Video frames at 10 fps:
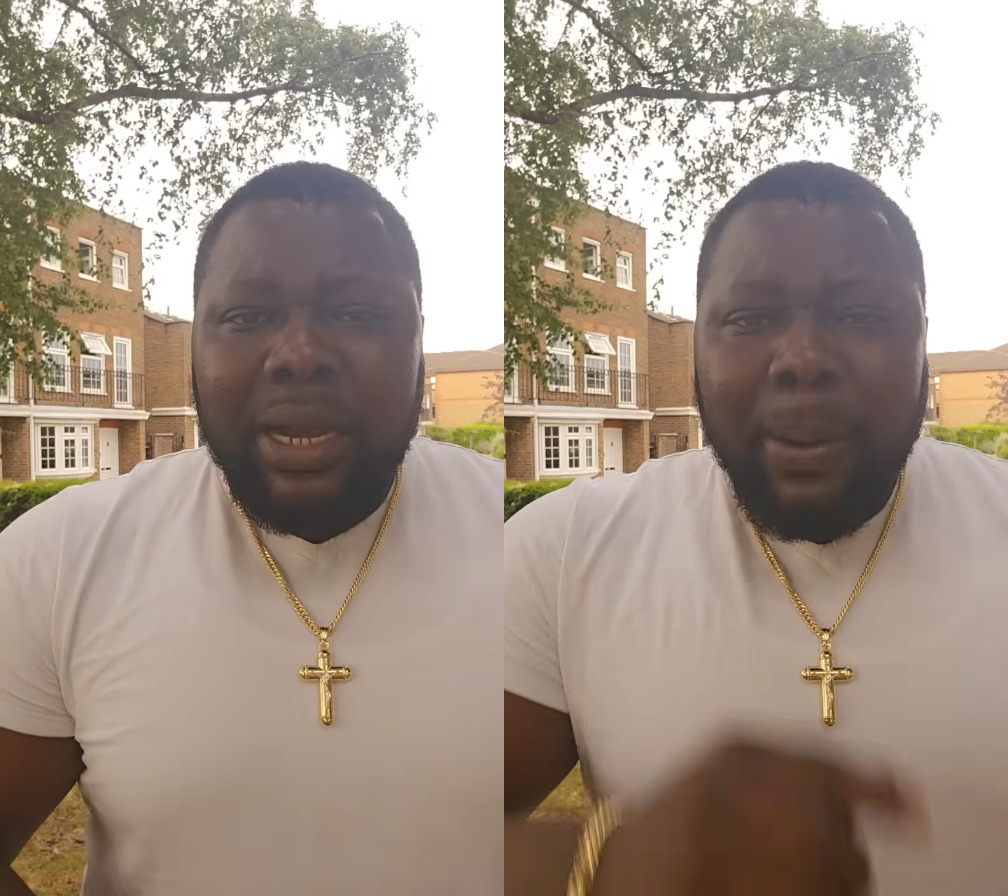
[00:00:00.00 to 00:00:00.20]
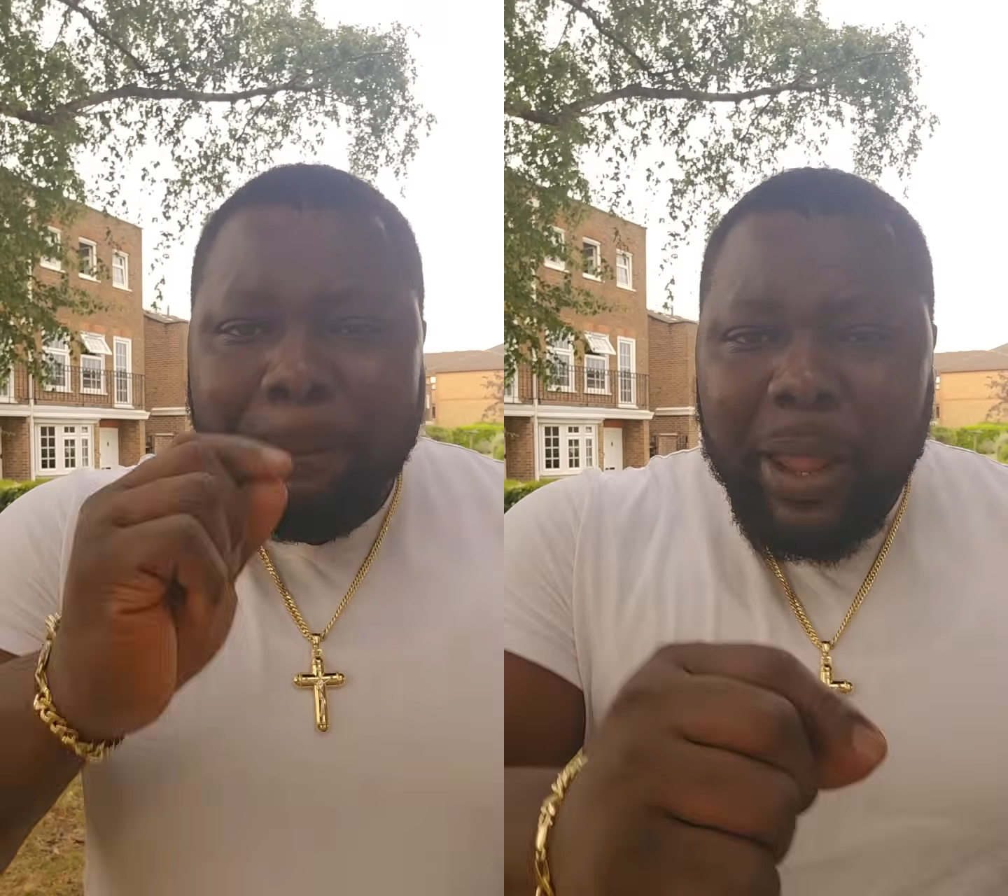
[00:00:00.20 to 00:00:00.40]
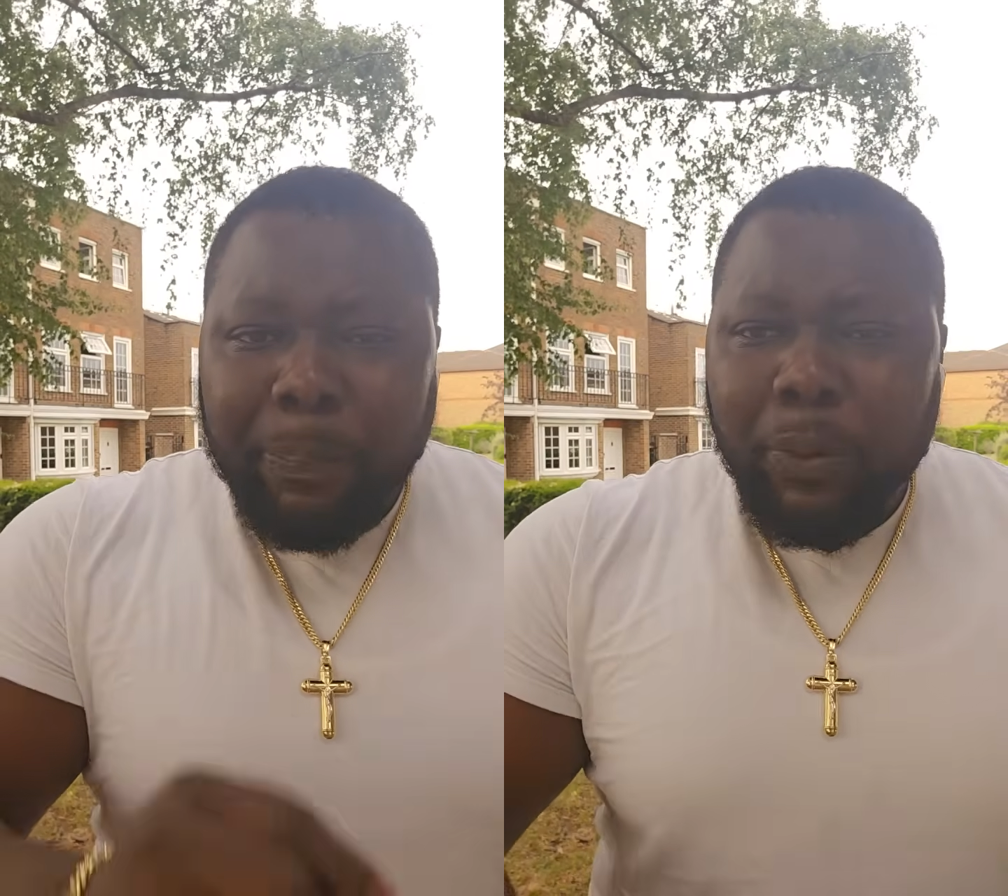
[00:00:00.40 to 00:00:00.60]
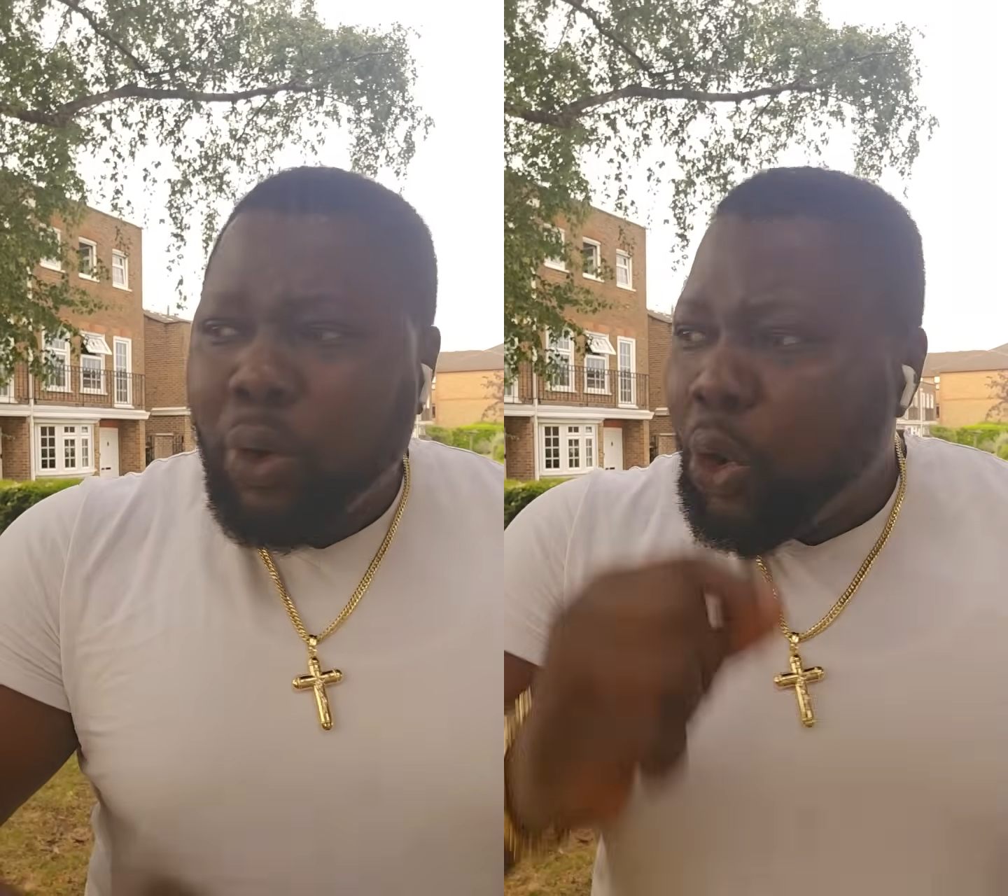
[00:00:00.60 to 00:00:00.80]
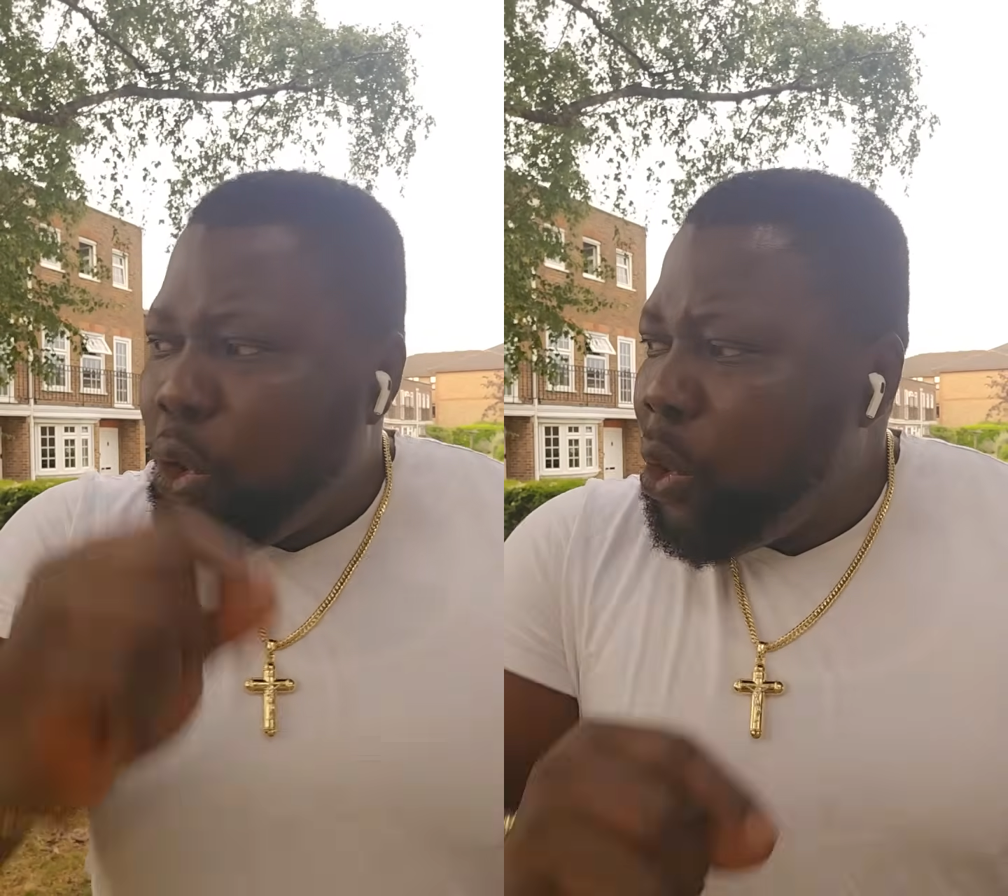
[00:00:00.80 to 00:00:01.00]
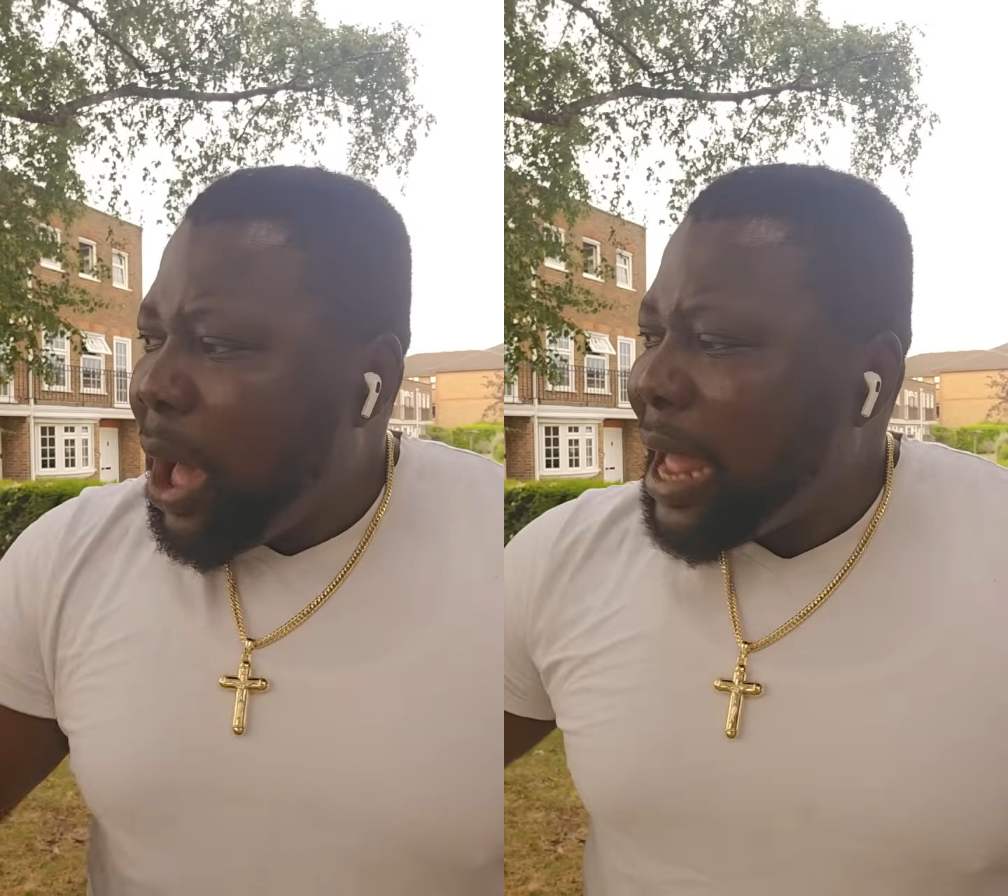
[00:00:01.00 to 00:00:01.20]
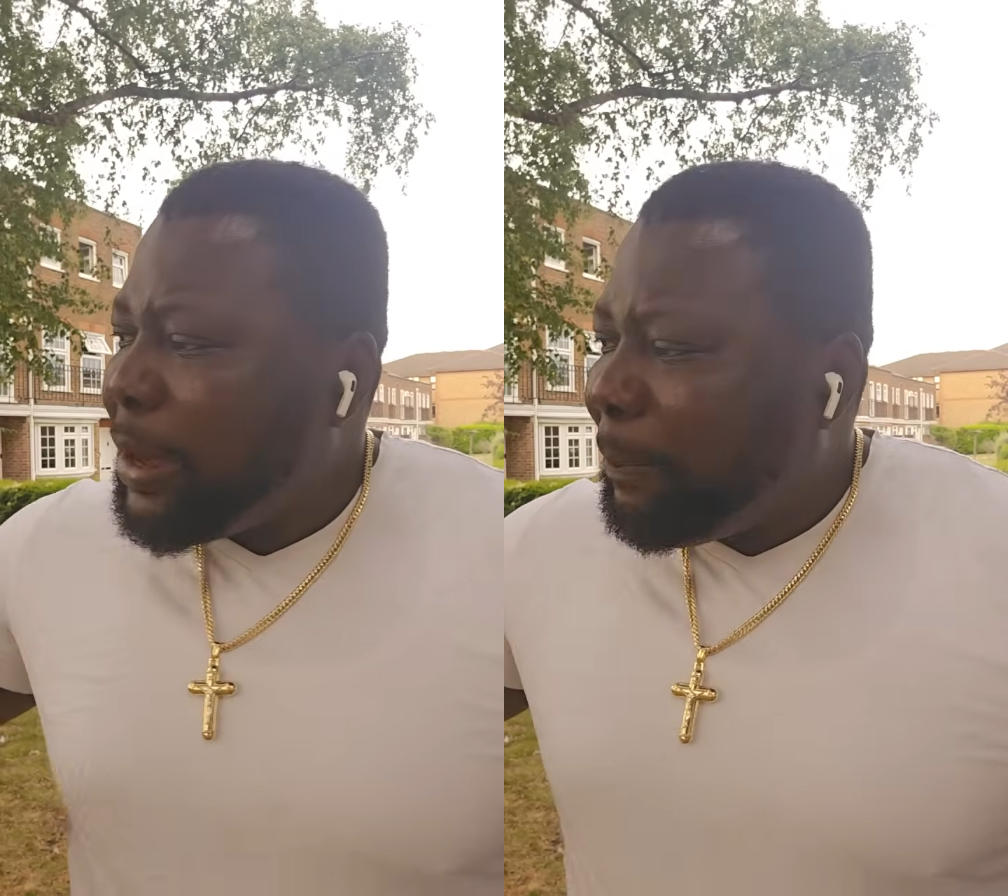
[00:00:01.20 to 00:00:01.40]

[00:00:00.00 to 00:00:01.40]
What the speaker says: The people, who are